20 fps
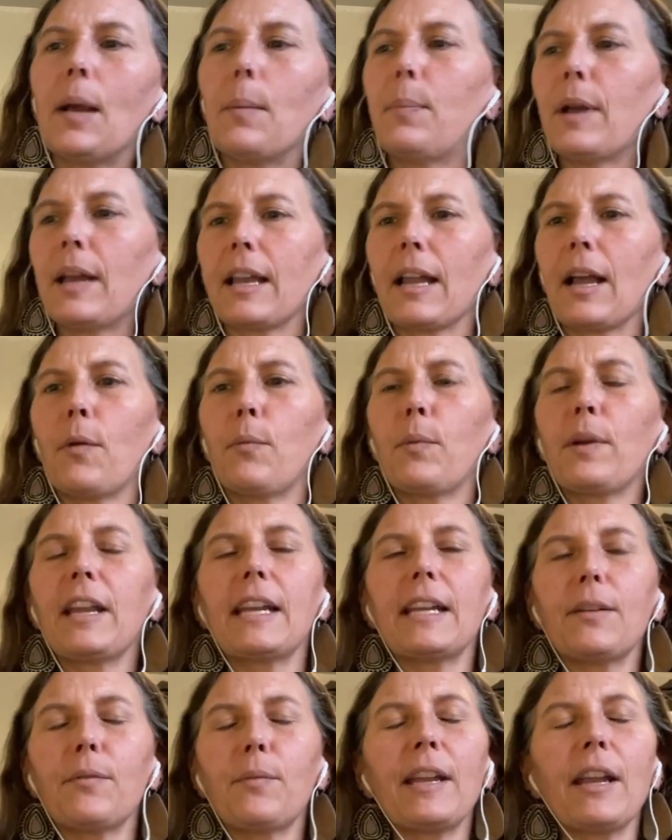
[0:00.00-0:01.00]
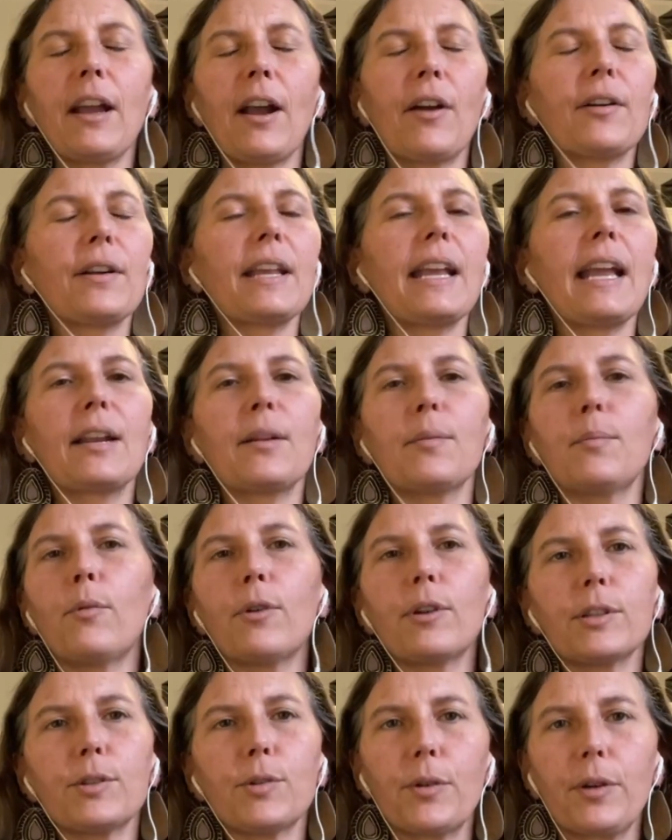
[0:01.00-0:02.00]
but we already had a
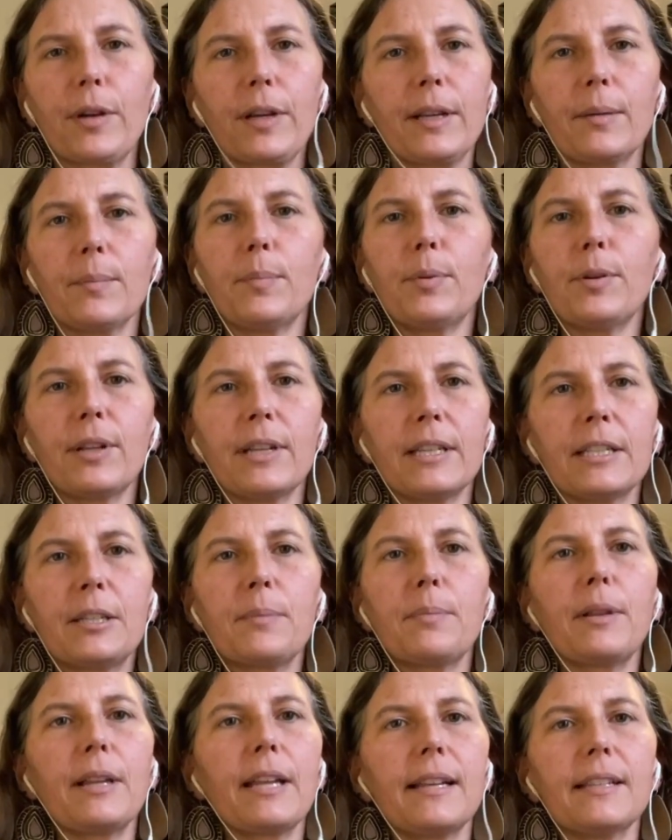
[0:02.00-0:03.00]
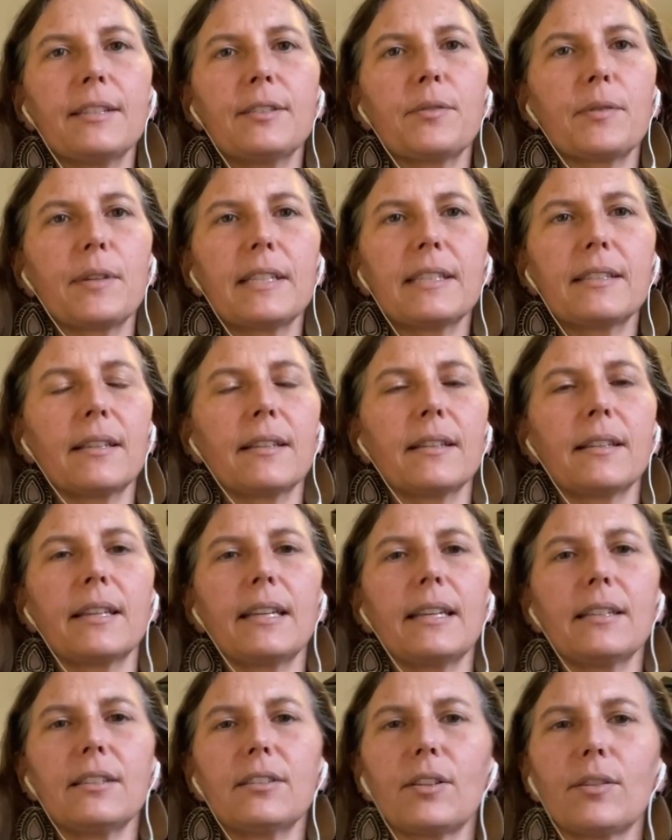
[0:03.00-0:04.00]
moratorium put into place recently,